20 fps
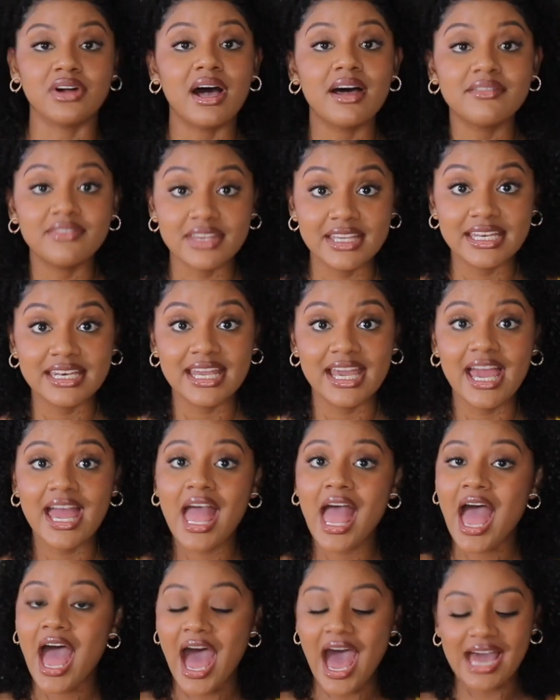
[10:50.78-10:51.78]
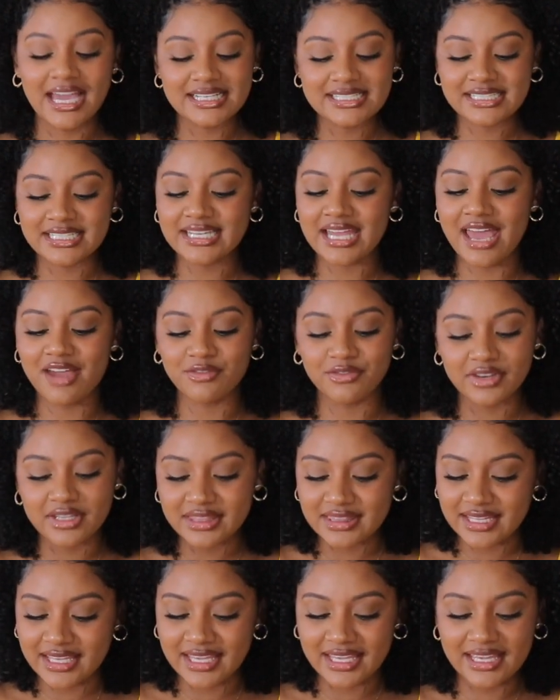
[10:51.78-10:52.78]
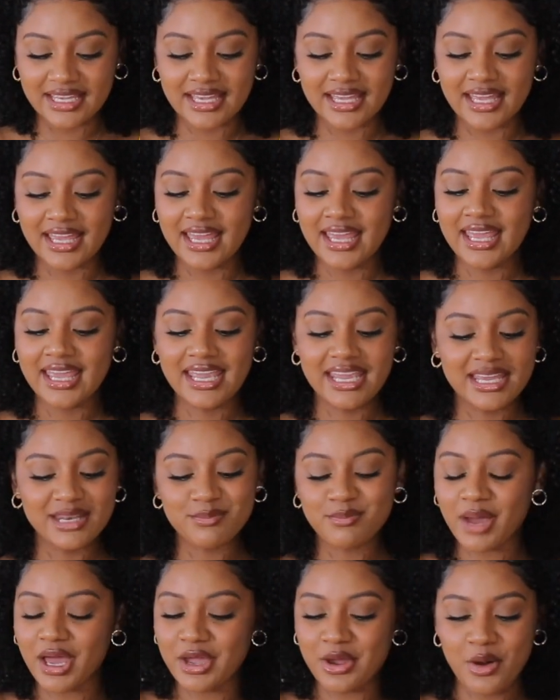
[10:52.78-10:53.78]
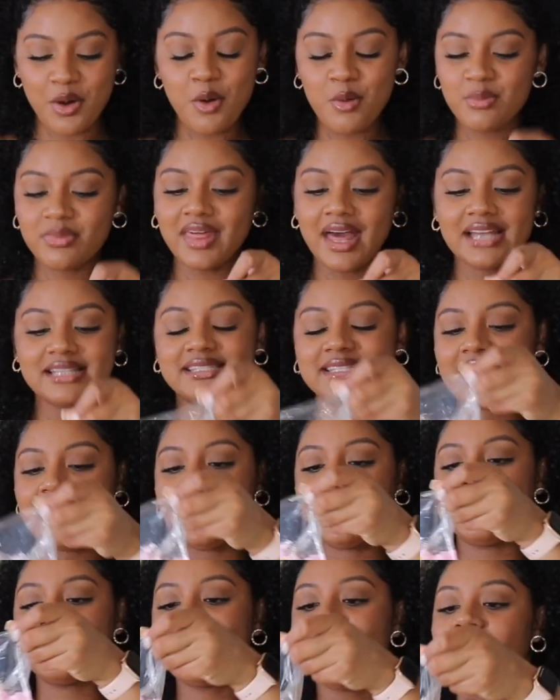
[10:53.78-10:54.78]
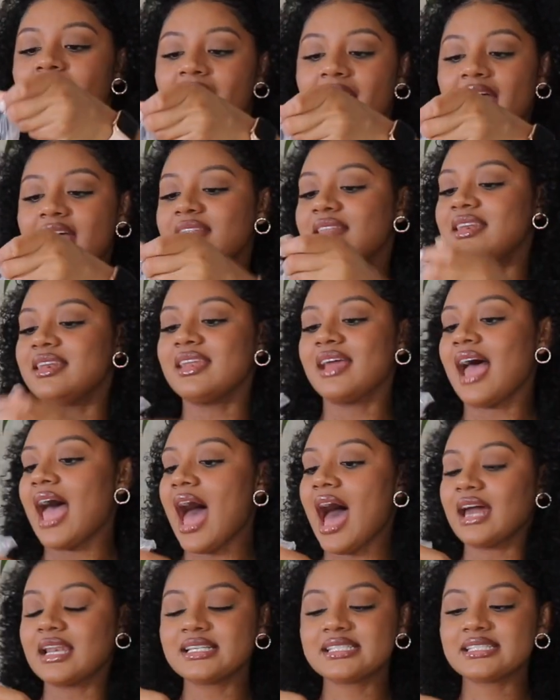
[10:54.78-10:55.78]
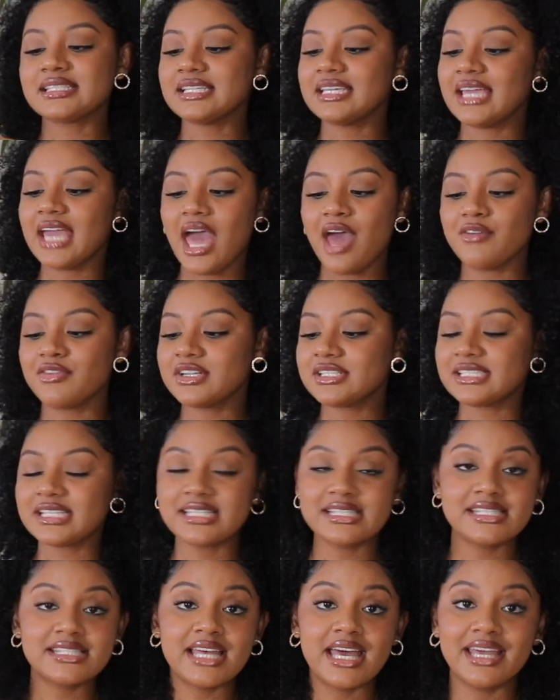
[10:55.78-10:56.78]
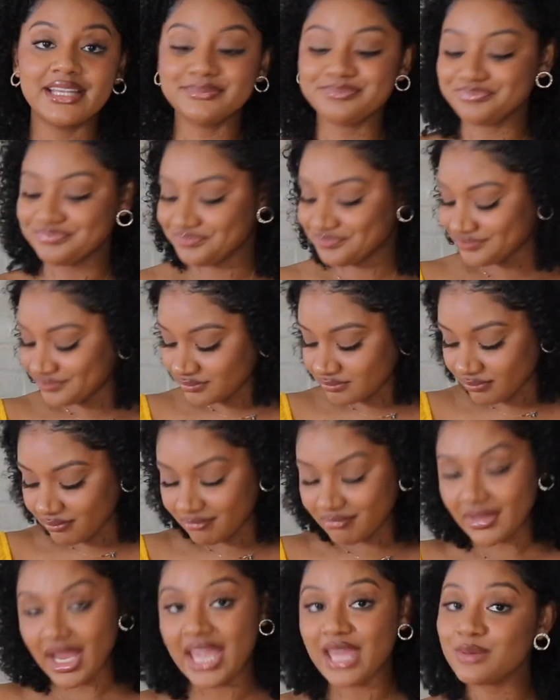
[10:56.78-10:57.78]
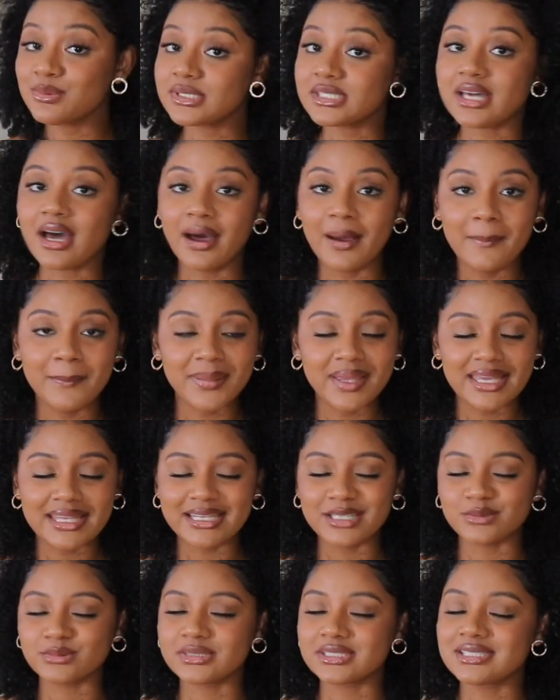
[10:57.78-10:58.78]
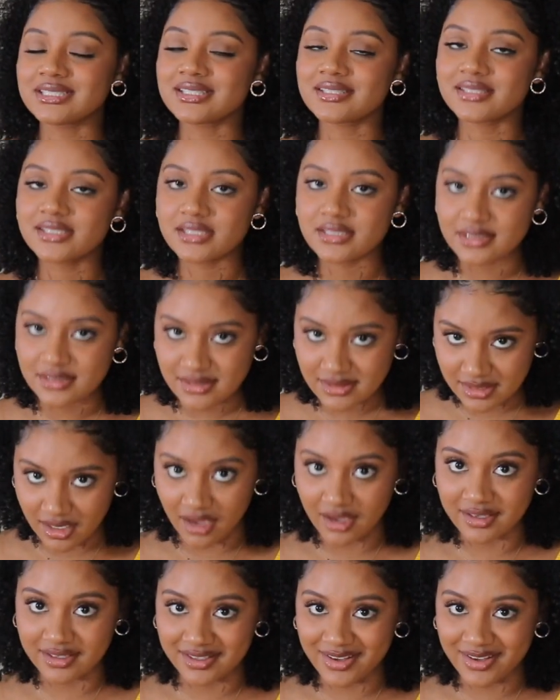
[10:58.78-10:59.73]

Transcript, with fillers: oven. I did everything in my home that day, and honestly, ever since then, it was up and it was stuck,